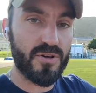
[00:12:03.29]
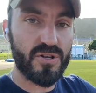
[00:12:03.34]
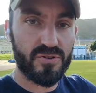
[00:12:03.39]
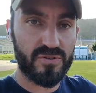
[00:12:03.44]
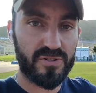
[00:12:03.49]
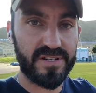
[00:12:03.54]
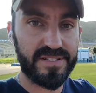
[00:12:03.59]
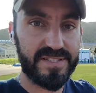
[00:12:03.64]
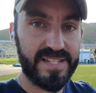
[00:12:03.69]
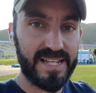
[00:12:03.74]
you're
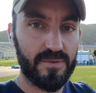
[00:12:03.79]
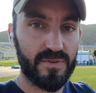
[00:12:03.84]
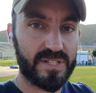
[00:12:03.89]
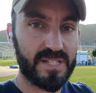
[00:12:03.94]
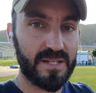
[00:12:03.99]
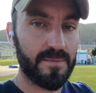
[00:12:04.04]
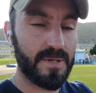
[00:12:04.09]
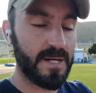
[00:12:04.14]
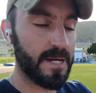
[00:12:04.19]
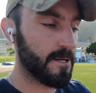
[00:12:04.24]
going to deal with
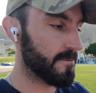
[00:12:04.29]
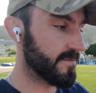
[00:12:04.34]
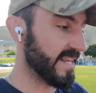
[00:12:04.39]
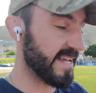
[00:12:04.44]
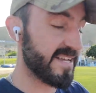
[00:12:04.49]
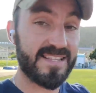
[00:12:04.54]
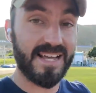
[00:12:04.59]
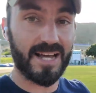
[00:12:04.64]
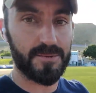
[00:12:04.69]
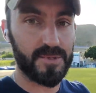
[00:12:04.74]
them
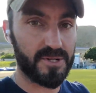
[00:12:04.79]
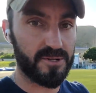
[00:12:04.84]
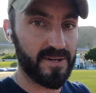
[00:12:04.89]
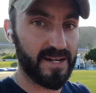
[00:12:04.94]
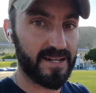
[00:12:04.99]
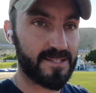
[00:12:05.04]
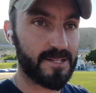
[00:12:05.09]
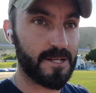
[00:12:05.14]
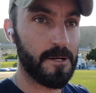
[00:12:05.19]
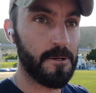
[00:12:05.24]
next time they
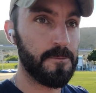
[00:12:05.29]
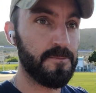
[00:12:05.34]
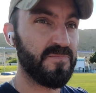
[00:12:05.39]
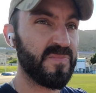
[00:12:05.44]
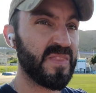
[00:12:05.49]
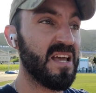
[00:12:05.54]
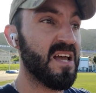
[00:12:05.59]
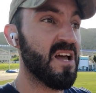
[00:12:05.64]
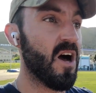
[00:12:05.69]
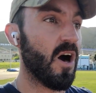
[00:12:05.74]
arise.
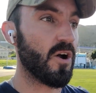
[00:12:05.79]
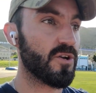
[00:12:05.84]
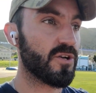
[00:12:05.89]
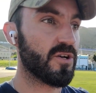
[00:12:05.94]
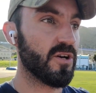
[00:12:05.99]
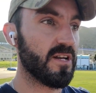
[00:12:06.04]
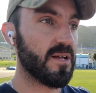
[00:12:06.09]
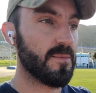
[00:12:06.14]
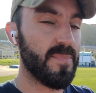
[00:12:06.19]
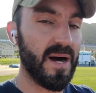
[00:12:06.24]
Are you
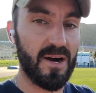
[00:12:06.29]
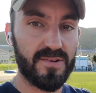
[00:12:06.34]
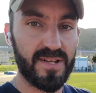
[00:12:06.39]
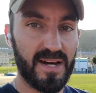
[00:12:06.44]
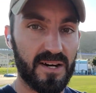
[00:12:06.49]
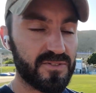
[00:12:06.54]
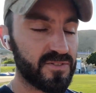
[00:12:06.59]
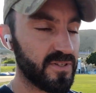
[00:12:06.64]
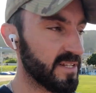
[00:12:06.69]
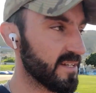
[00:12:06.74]
going to bow
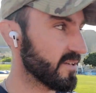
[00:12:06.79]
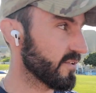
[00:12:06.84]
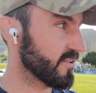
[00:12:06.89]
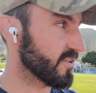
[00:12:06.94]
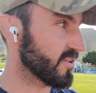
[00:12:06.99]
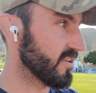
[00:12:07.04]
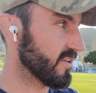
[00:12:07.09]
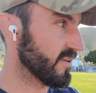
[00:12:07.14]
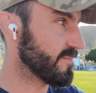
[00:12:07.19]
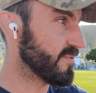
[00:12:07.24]
down to it? Are you
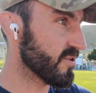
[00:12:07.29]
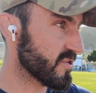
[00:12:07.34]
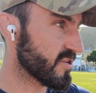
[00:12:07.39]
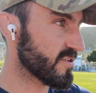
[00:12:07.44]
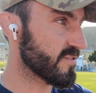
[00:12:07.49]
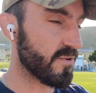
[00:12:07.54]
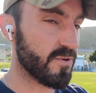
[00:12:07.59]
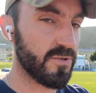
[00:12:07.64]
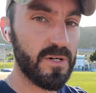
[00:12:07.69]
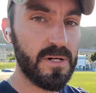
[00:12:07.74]
going to push
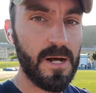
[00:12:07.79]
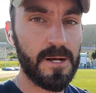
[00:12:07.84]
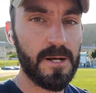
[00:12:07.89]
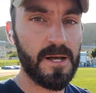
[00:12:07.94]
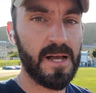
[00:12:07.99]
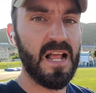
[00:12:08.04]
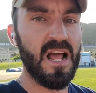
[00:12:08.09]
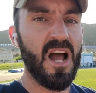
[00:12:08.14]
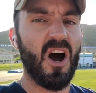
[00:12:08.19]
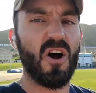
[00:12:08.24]
through?
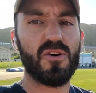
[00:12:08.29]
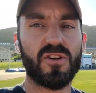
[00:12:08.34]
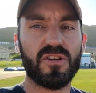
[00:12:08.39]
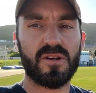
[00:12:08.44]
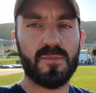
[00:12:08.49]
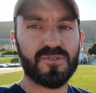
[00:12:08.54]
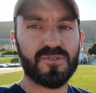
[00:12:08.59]
Are you going to